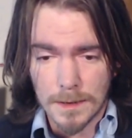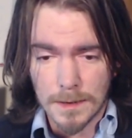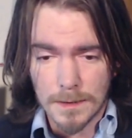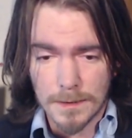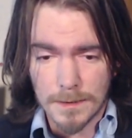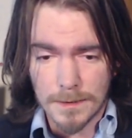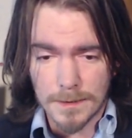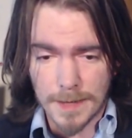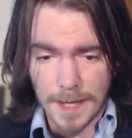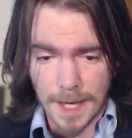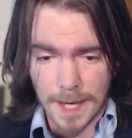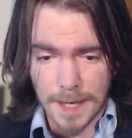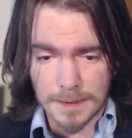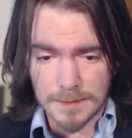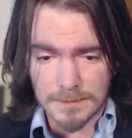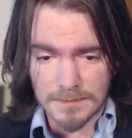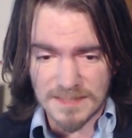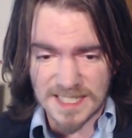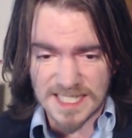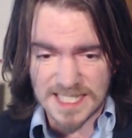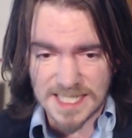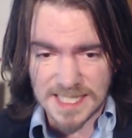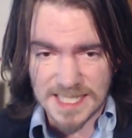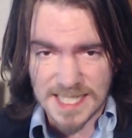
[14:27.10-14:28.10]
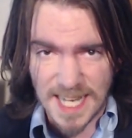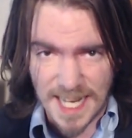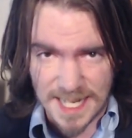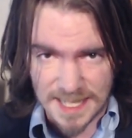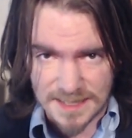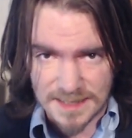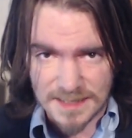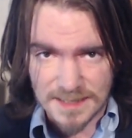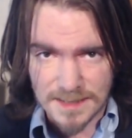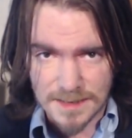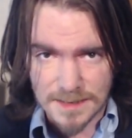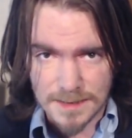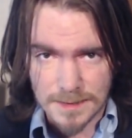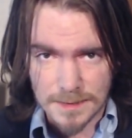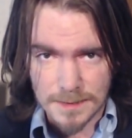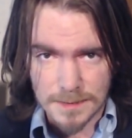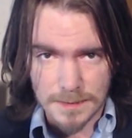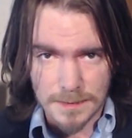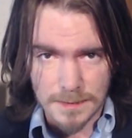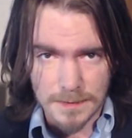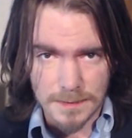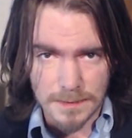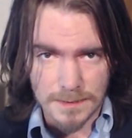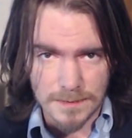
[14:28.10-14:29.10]
that sense
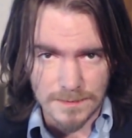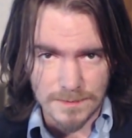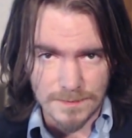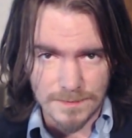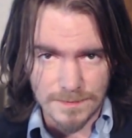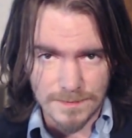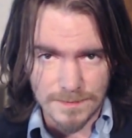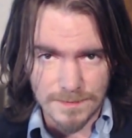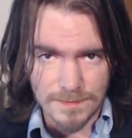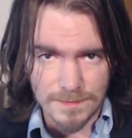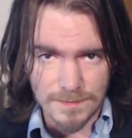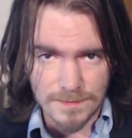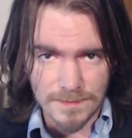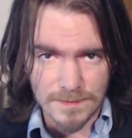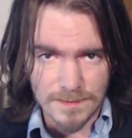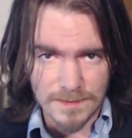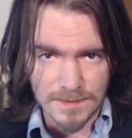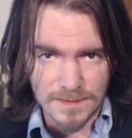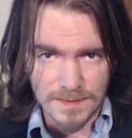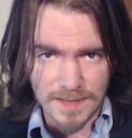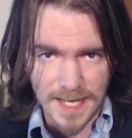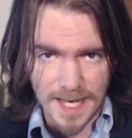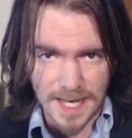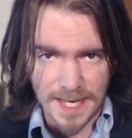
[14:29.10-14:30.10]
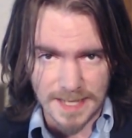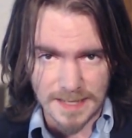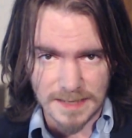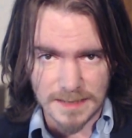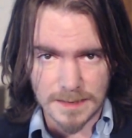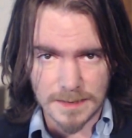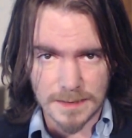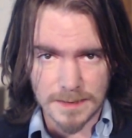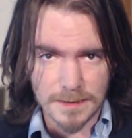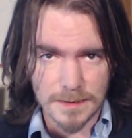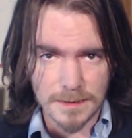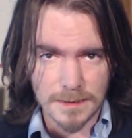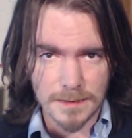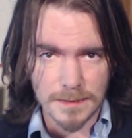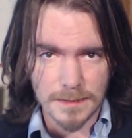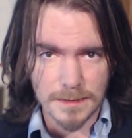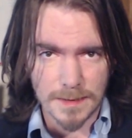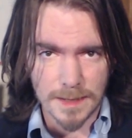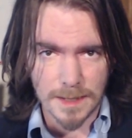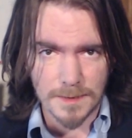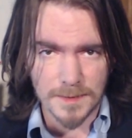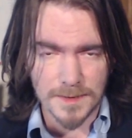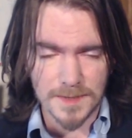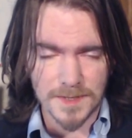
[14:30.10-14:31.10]
of hate
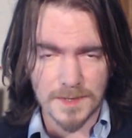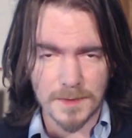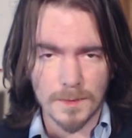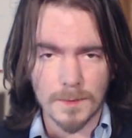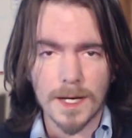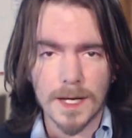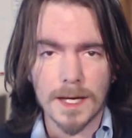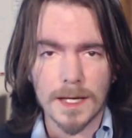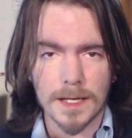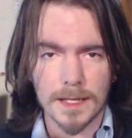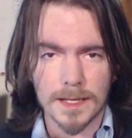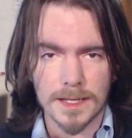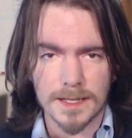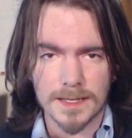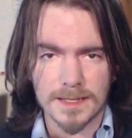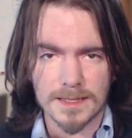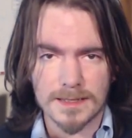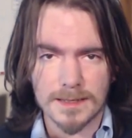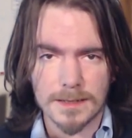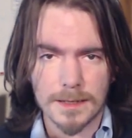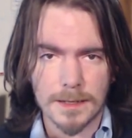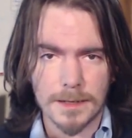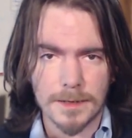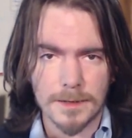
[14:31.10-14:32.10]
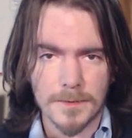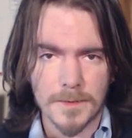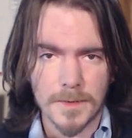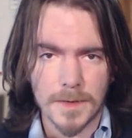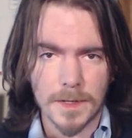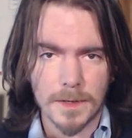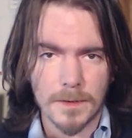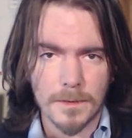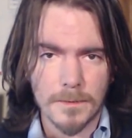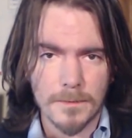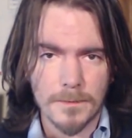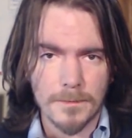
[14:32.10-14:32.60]
that was welling inside of me.